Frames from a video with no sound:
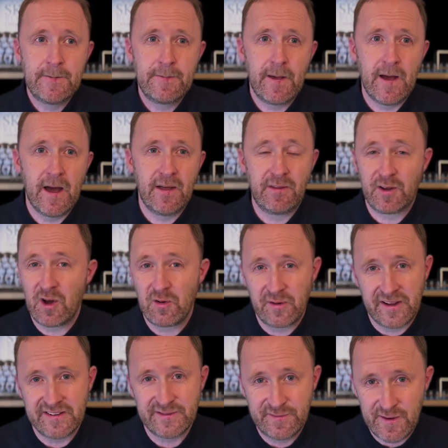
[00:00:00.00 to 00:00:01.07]
The goal
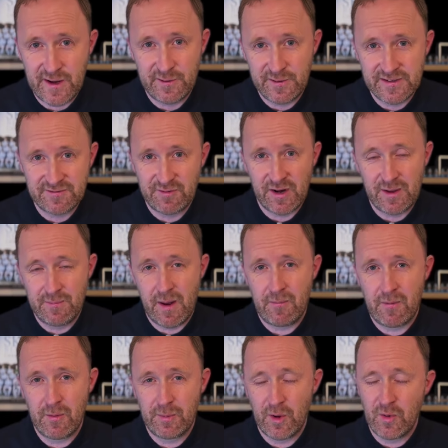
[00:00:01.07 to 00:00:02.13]
against Villa is really
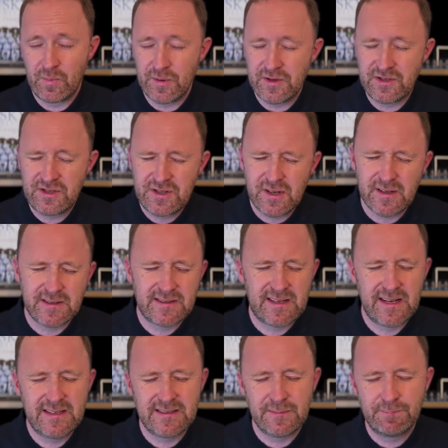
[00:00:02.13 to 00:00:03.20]
memorable, but just
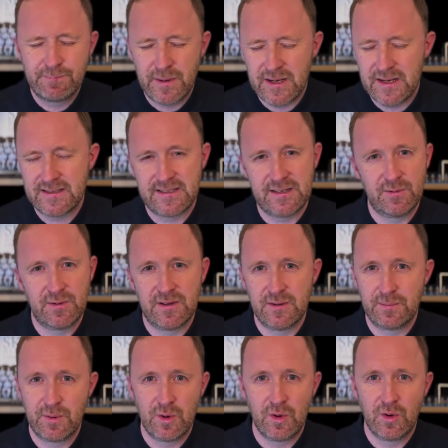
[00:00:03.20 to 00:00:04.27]
his ability with
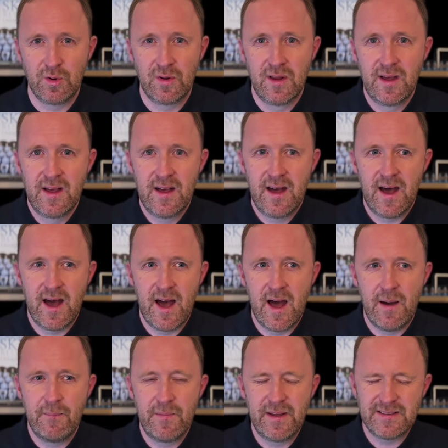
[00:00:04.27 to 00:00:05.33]
the ball,
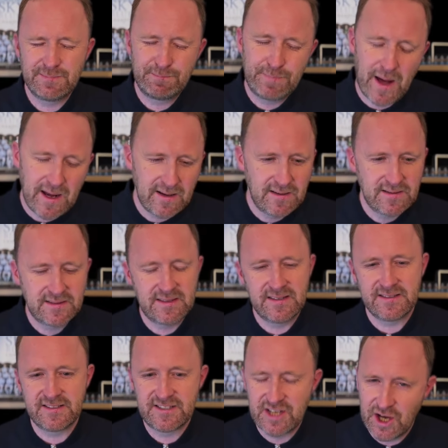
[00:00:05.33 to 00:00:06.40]
his balance, his
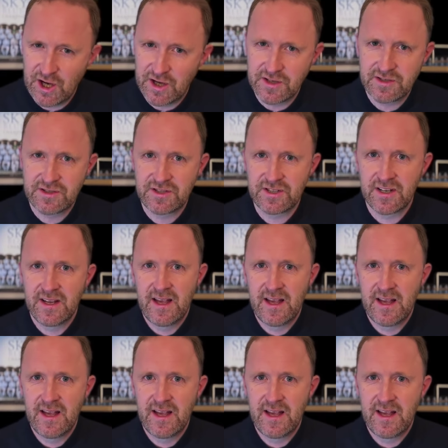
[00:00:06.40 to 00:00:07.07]
touch,